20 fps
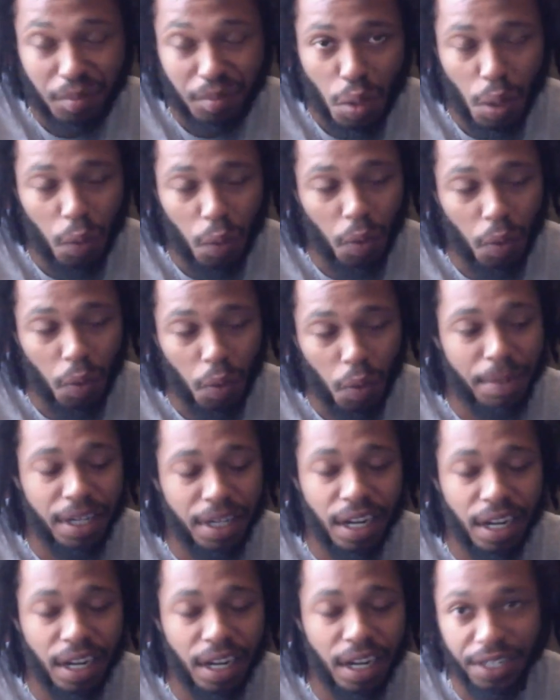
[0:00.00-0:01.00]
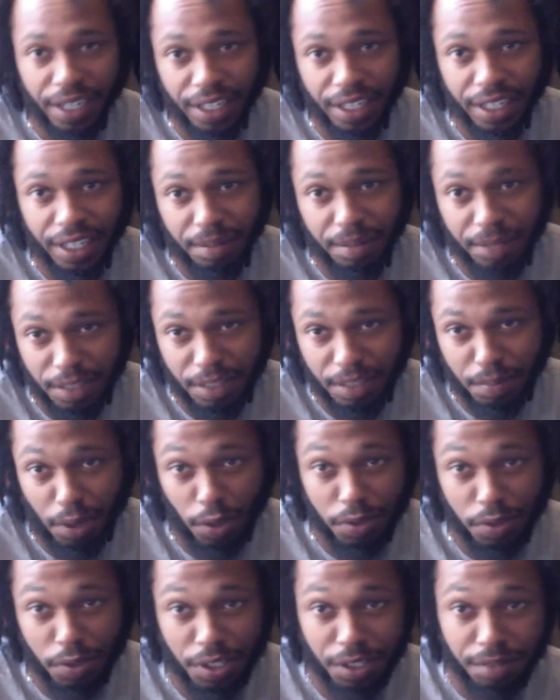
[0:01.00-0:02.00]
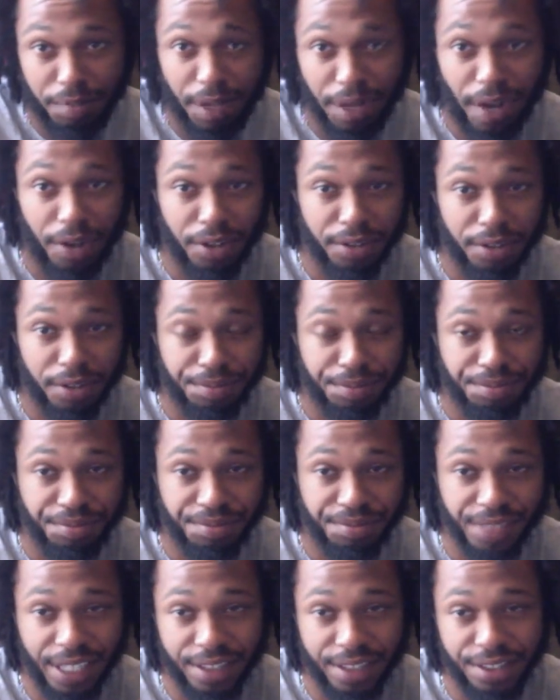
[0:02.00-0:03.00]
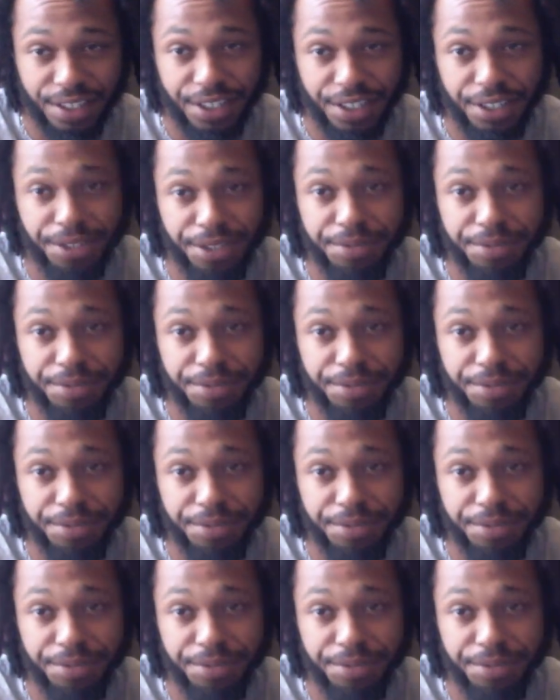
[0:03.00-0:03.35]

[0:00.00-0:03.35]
Remind me never again to mix protein powder and tea